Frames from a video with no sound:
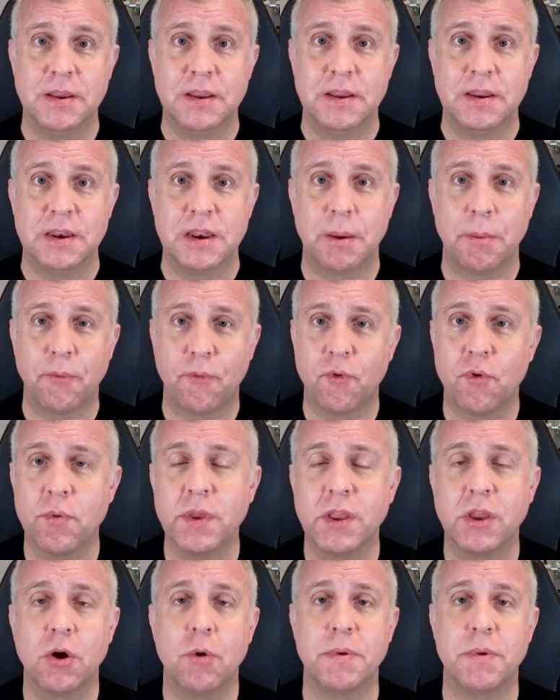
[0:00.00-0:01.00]
Now, before we
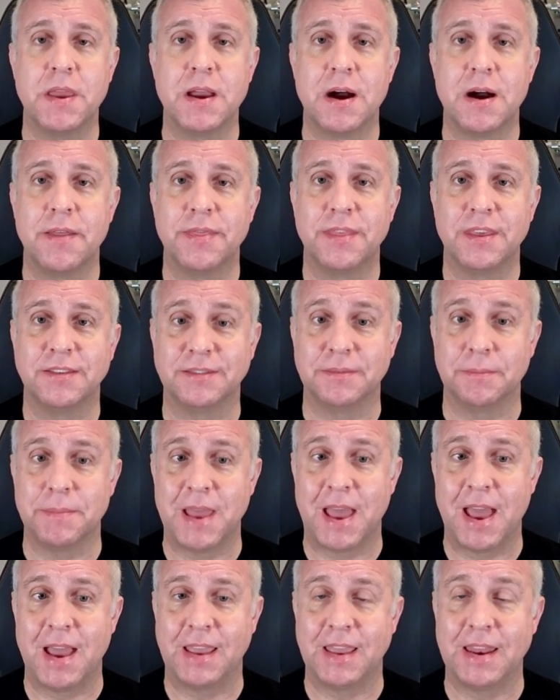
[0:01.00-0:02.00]
go beyond this
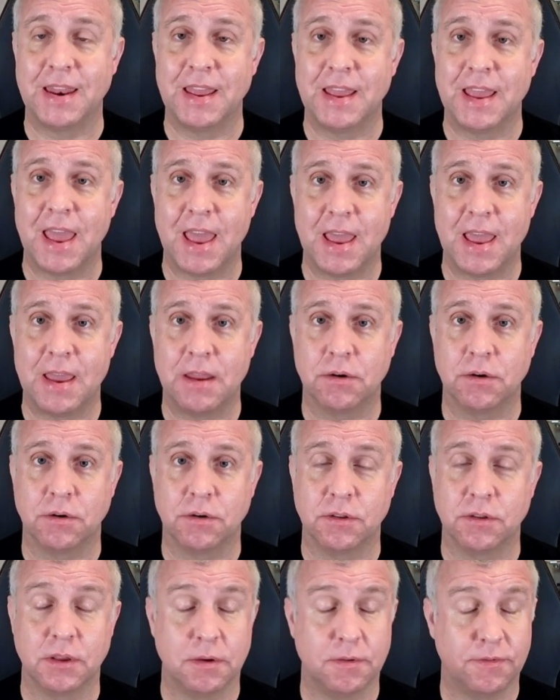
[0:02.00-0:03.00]
packet header,
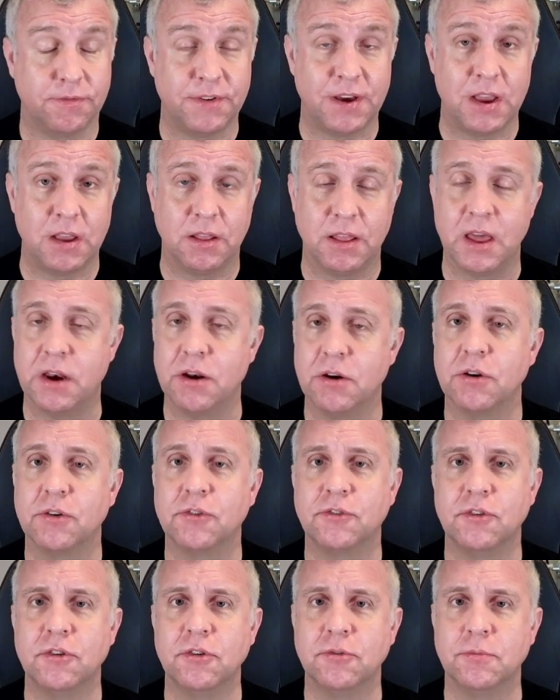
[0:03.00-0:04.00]
the file header,
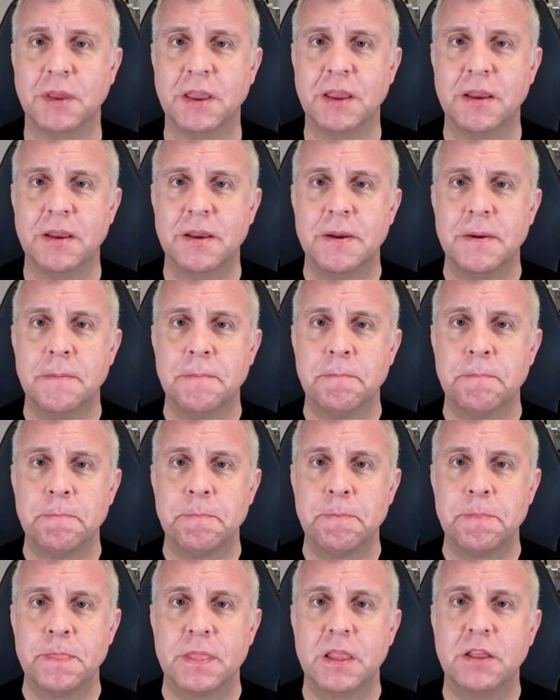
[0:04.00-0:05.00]
excuse me,
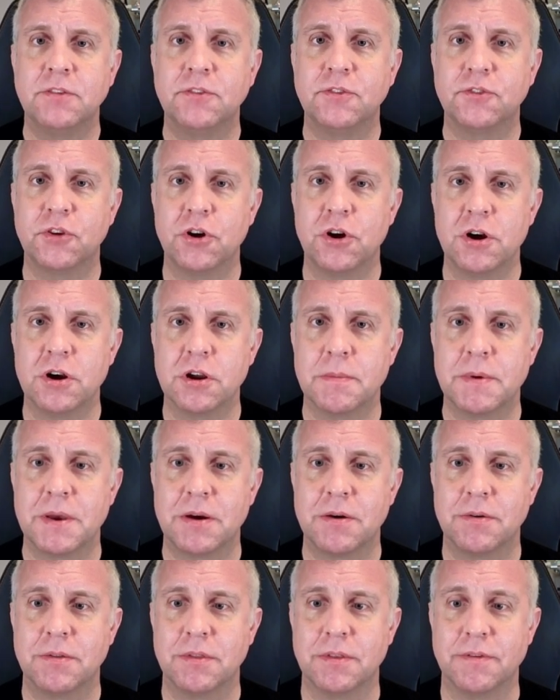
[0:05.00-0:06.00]
let's talk
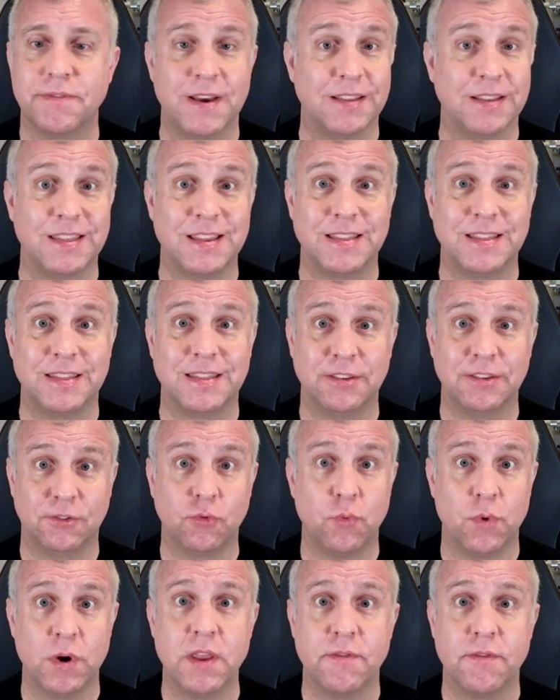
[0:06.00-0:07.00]
about the fact that this
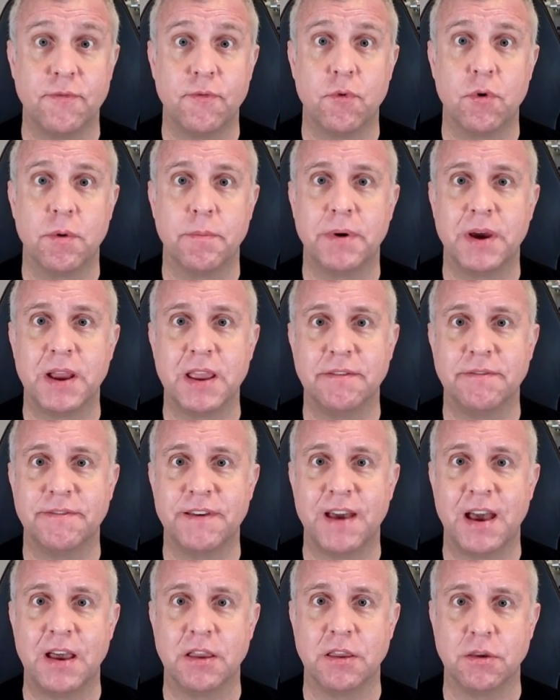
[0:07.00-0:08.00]
24 byte
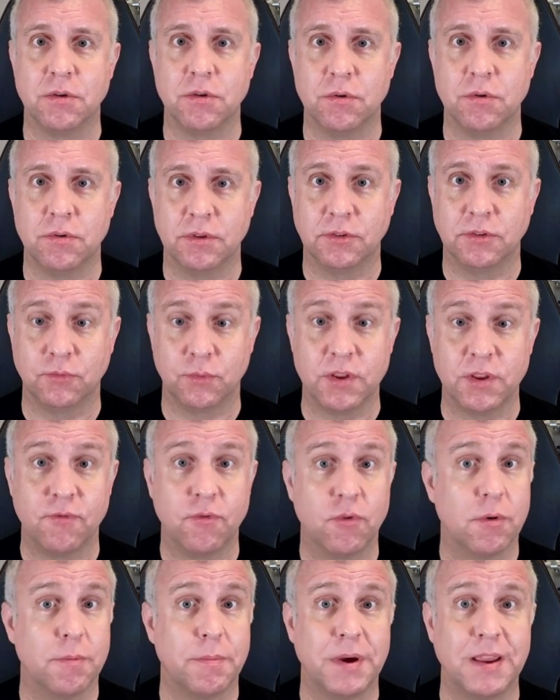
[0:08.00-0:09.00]
value, this
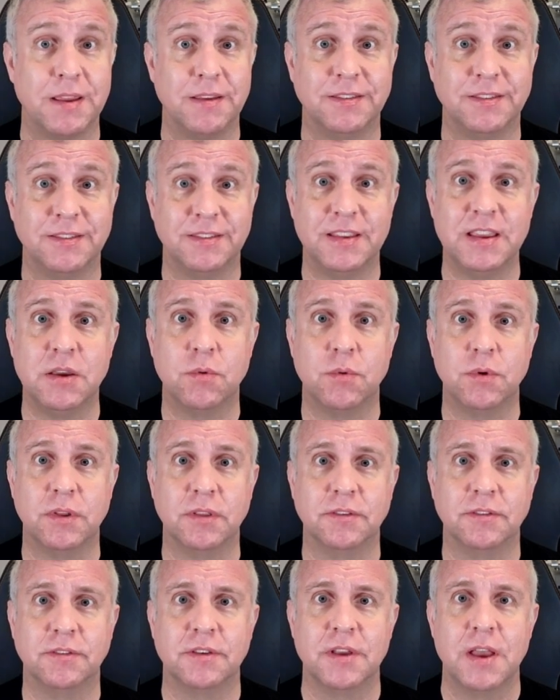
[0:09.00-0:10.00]
24 byte
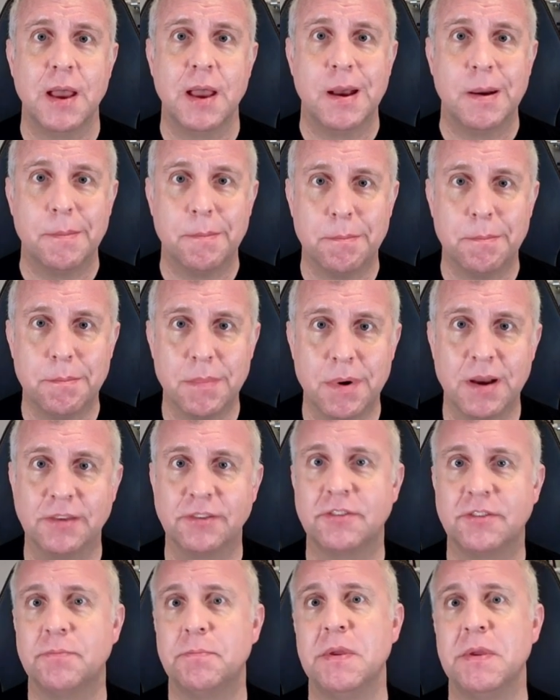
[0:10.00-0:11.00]
sequence
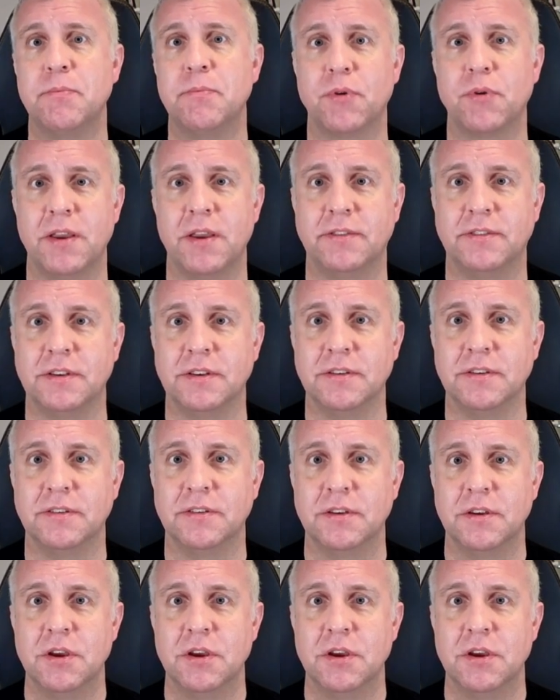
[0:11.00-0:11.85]
must be present